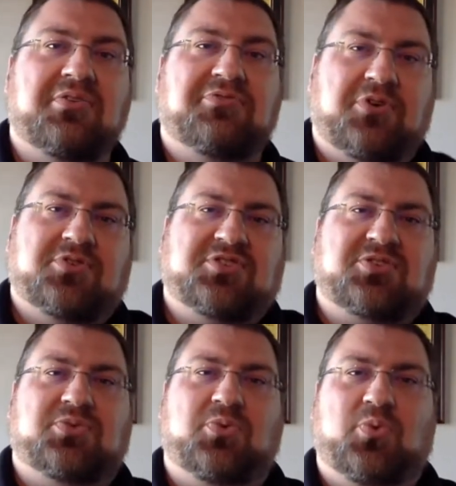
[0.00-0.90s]

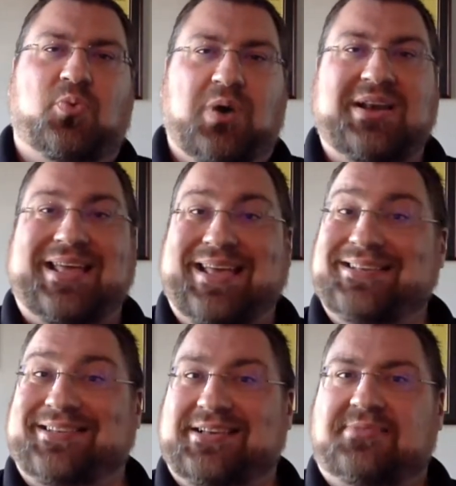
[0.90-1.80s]
First, what
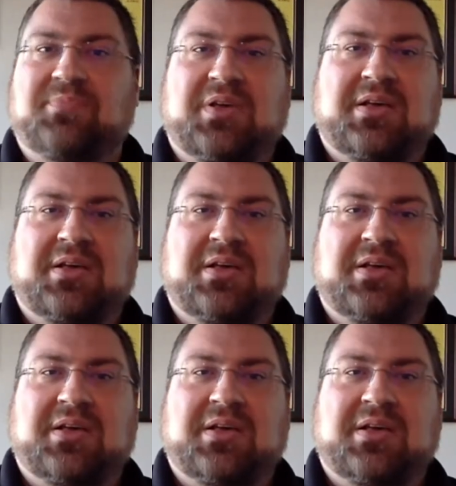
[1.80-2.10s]
is it?